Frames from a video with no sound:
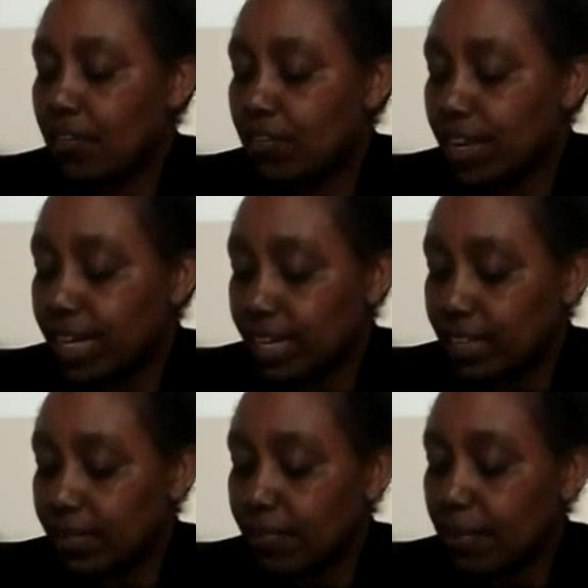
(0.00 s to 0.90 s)
And
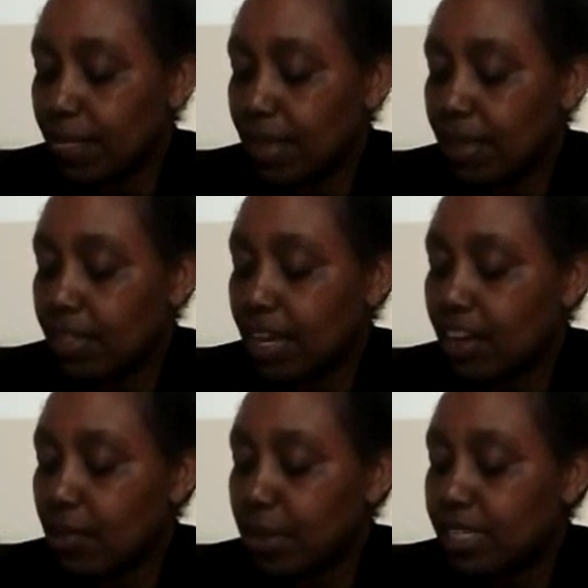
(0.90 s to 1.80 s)
finally, the
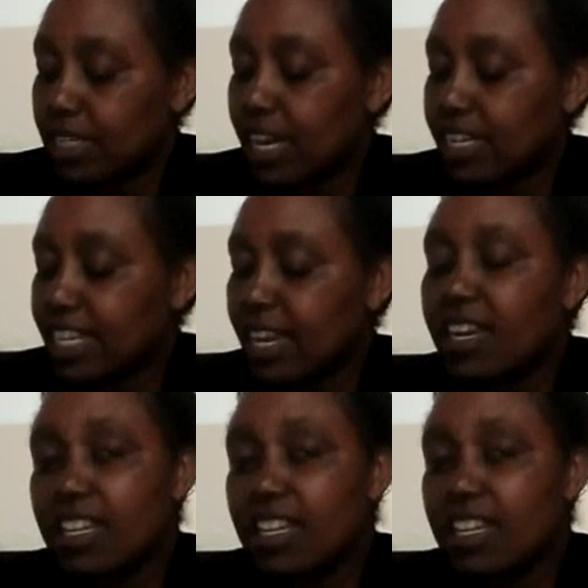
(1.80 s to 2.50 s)
government has